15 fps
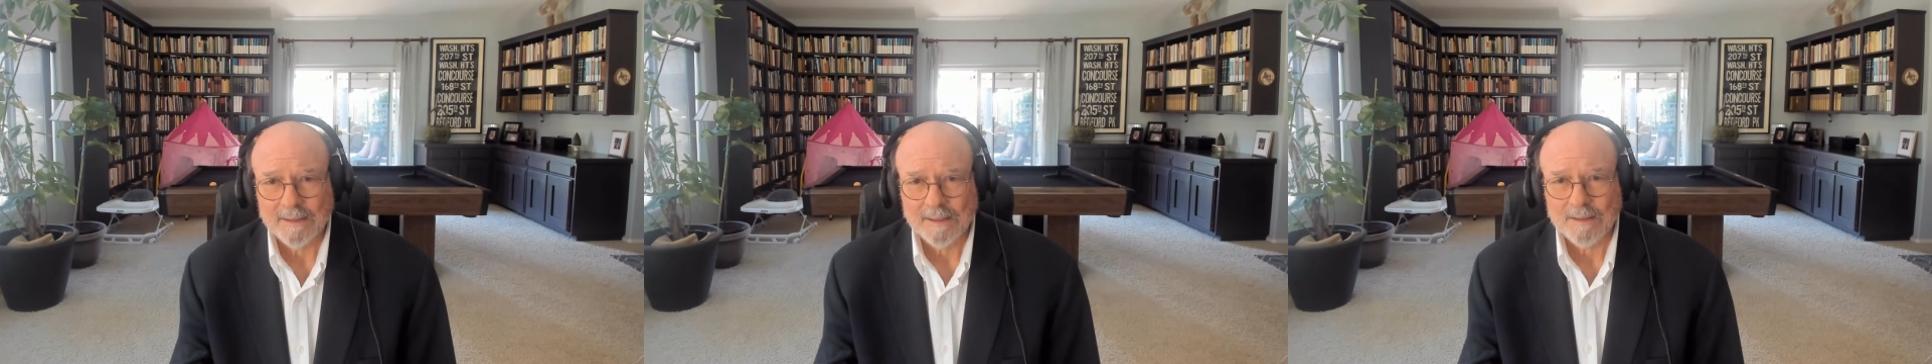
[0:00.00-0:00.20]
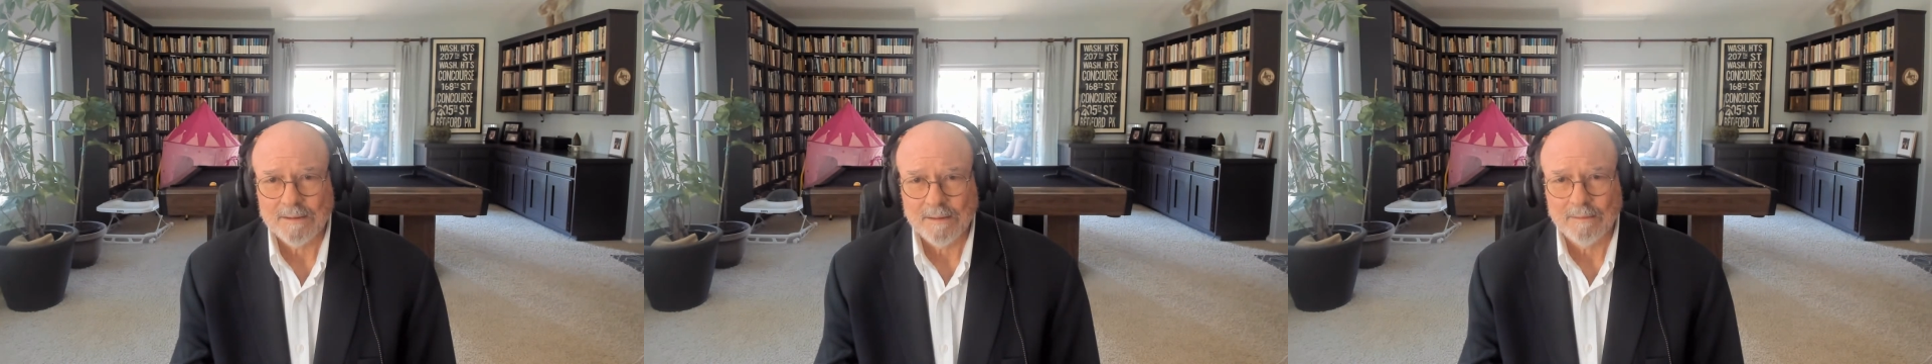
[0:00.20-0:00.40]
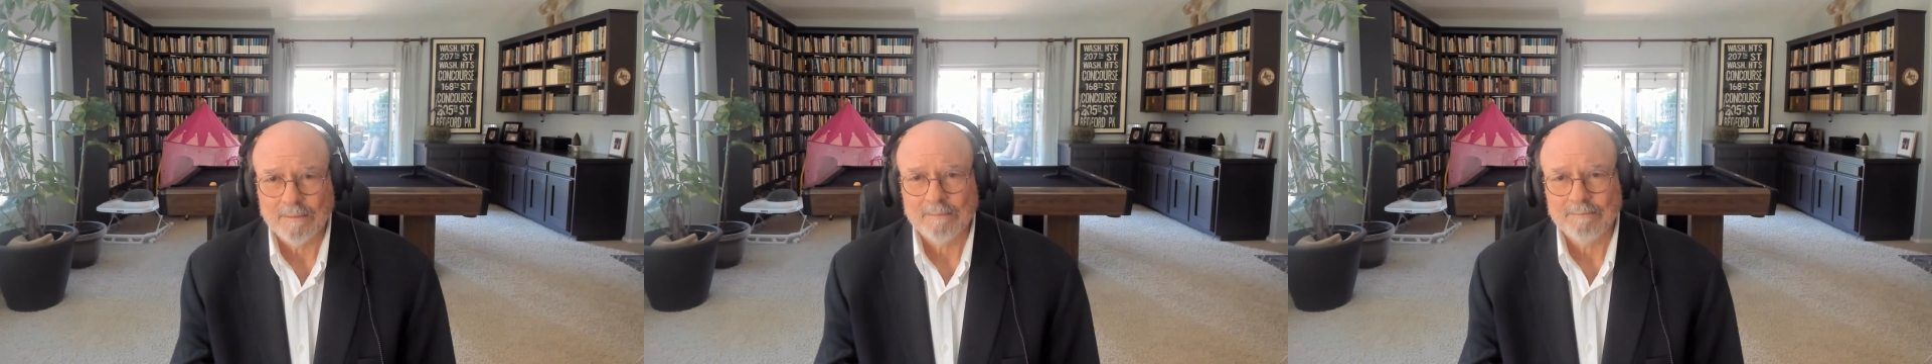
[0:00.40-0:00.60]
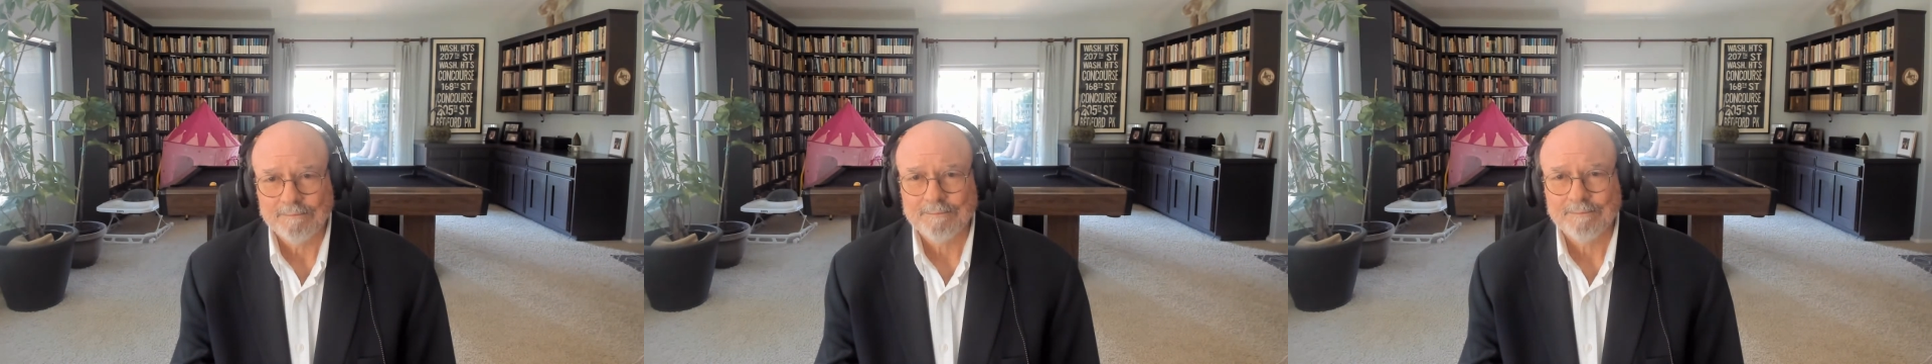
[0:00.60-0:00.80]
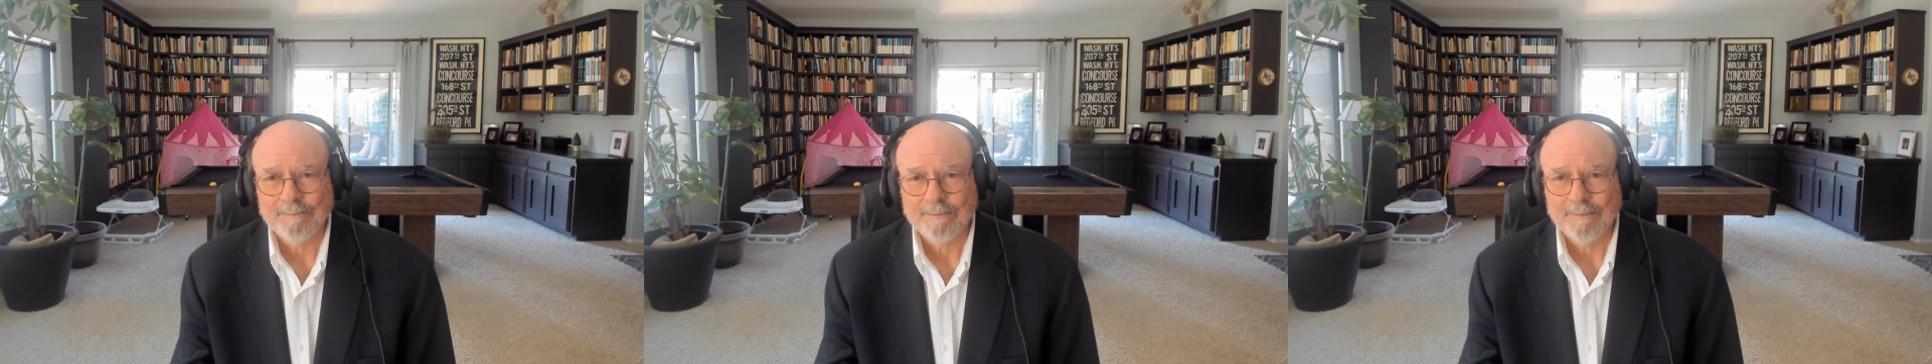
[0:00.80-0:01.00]
So
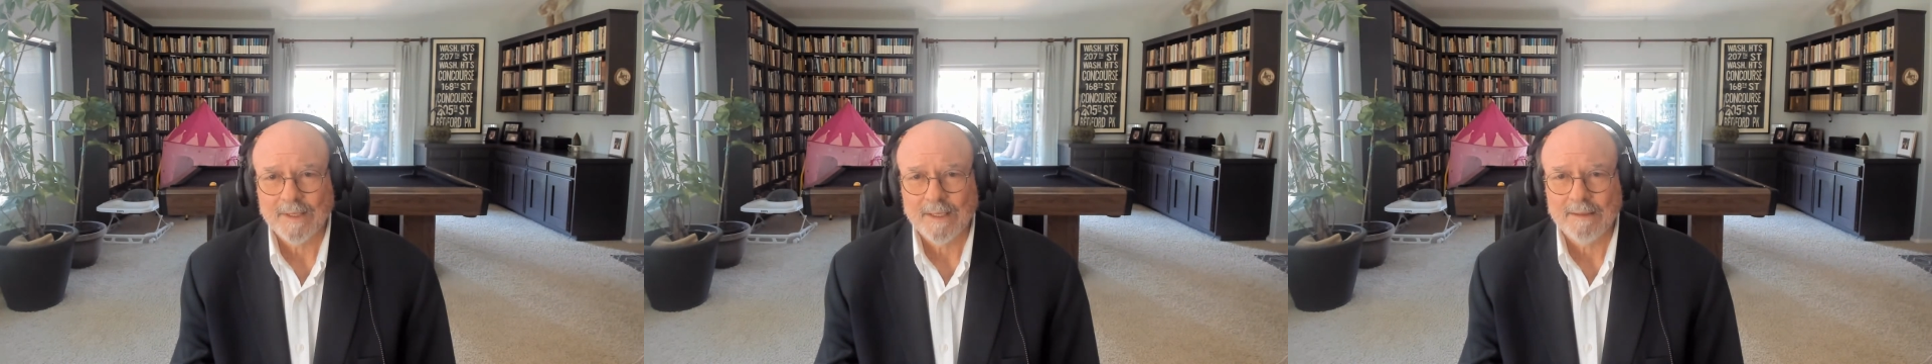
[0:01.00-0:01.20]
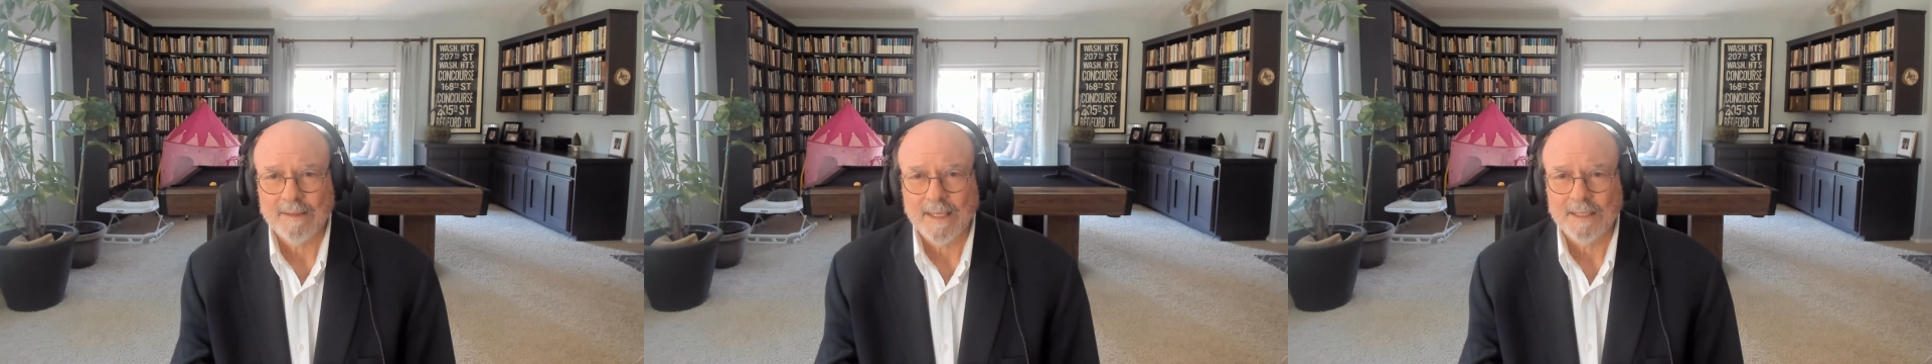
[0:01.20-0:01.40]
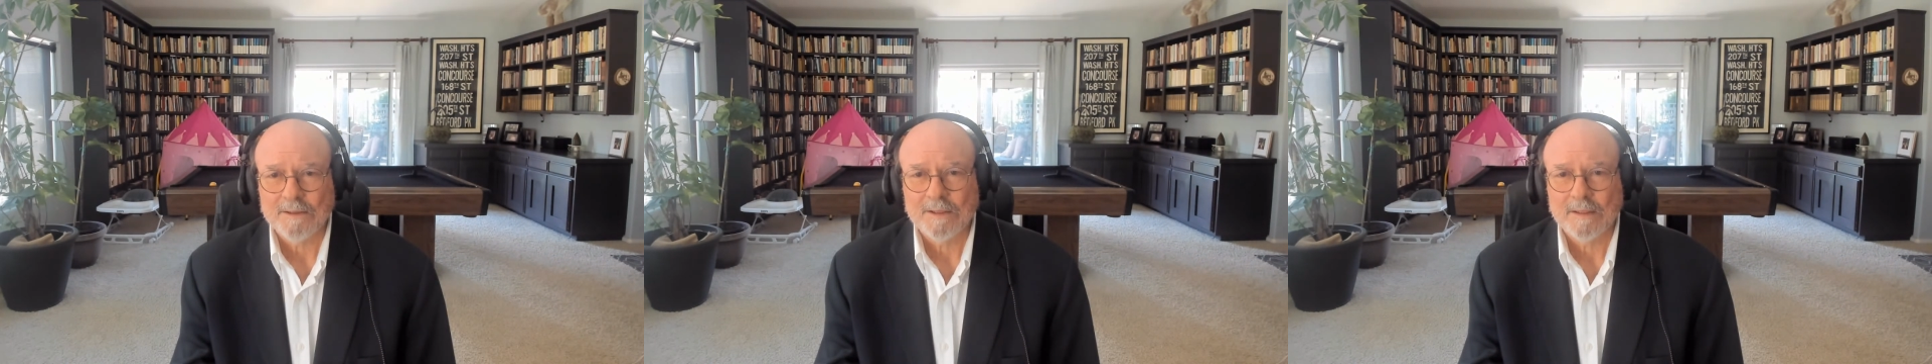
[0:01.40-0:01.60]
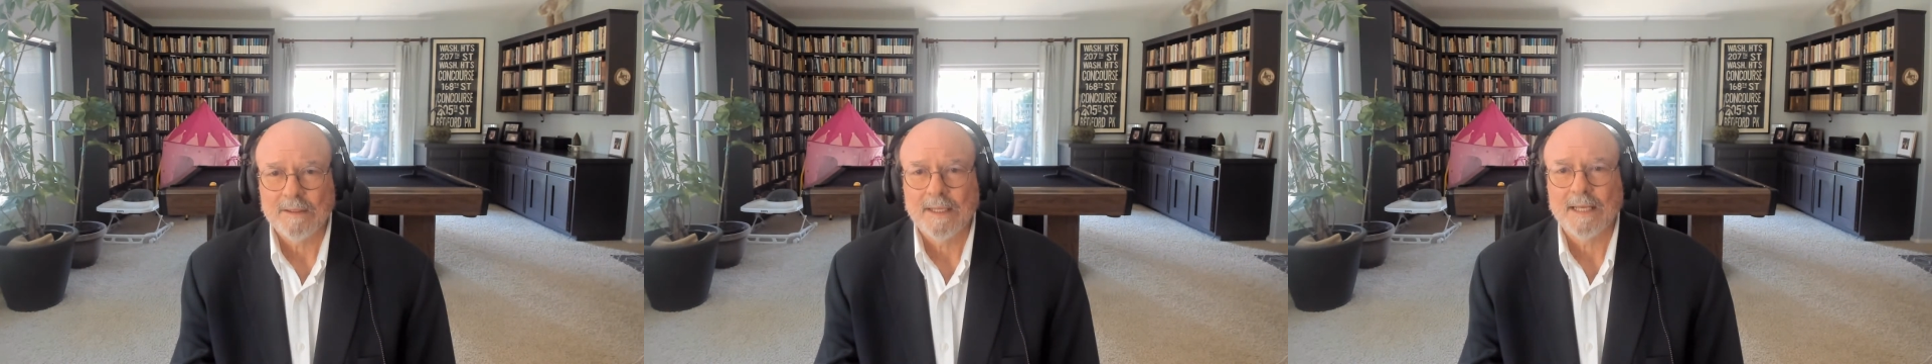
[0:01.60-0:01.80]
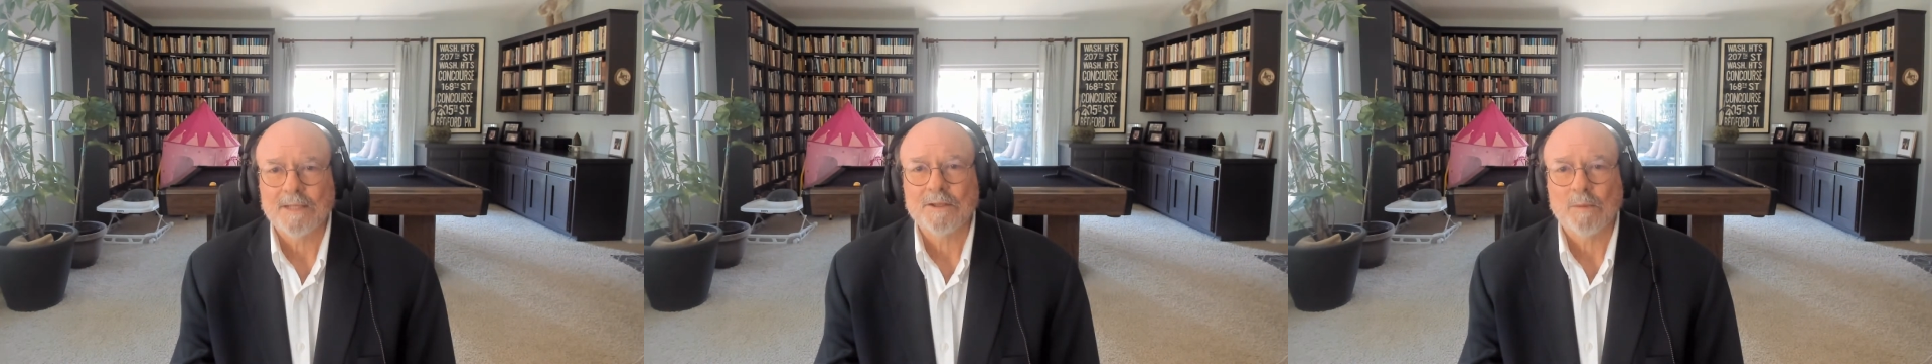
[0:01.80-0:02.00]
that's
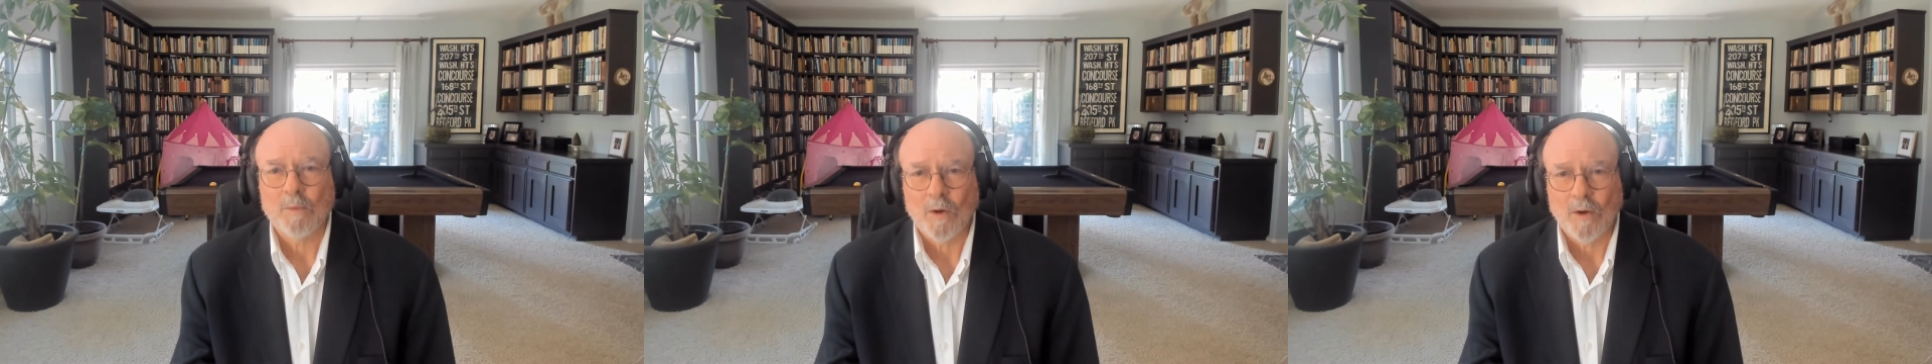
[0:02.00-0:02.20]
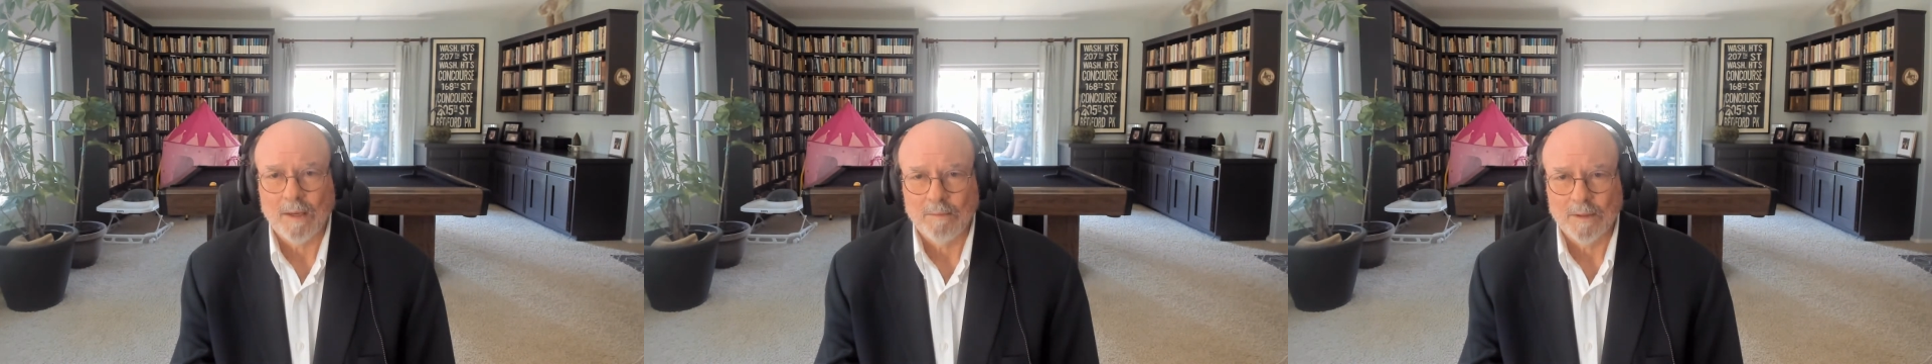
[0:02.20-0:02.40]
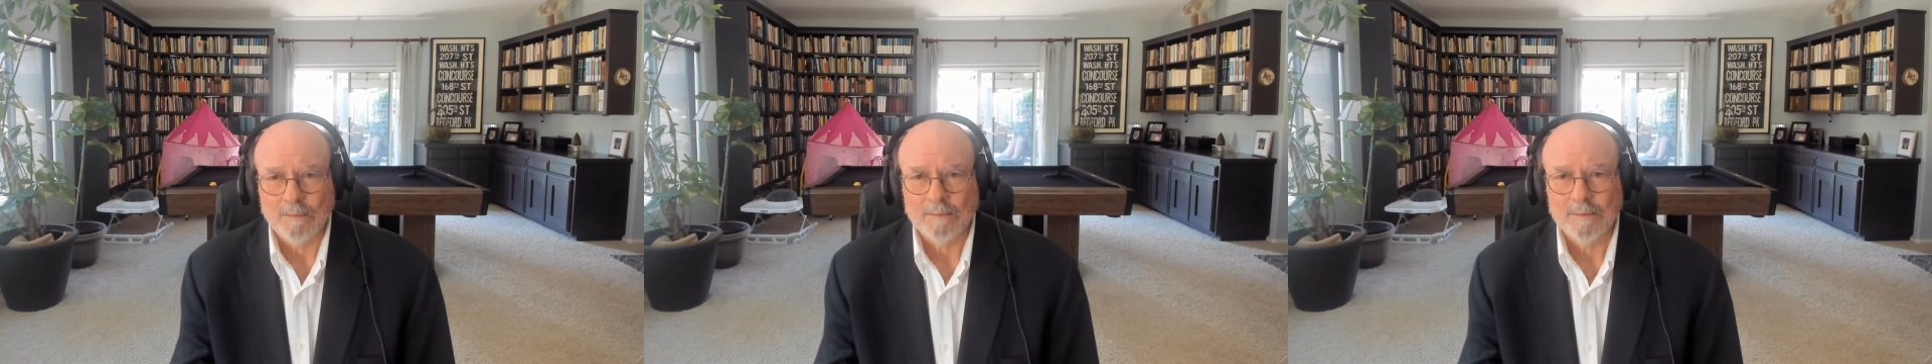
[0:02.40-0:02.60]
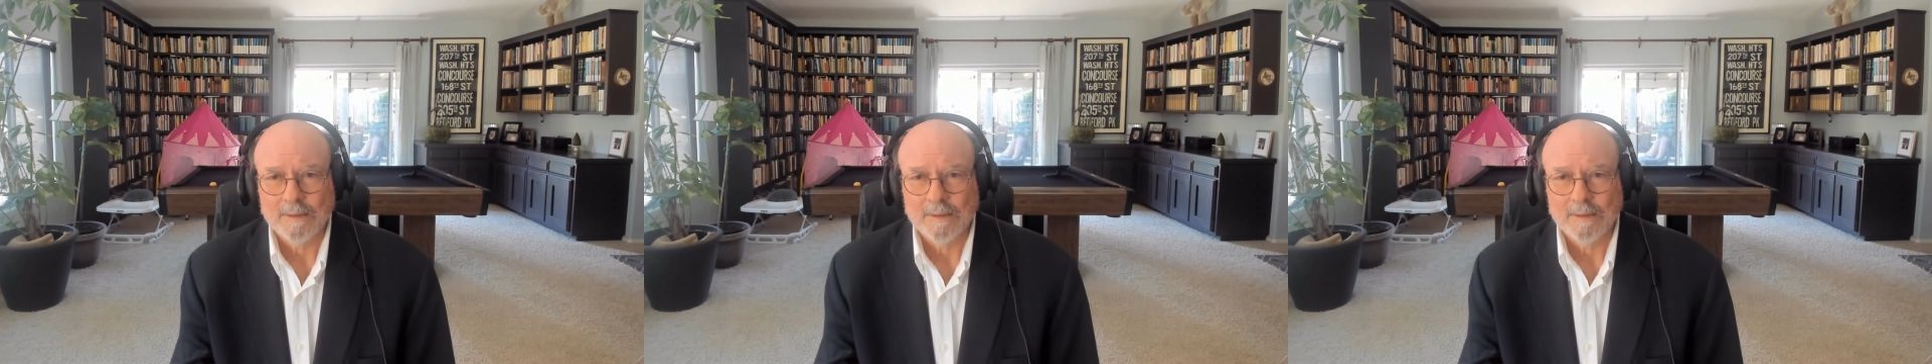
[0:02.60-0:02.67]
a problem.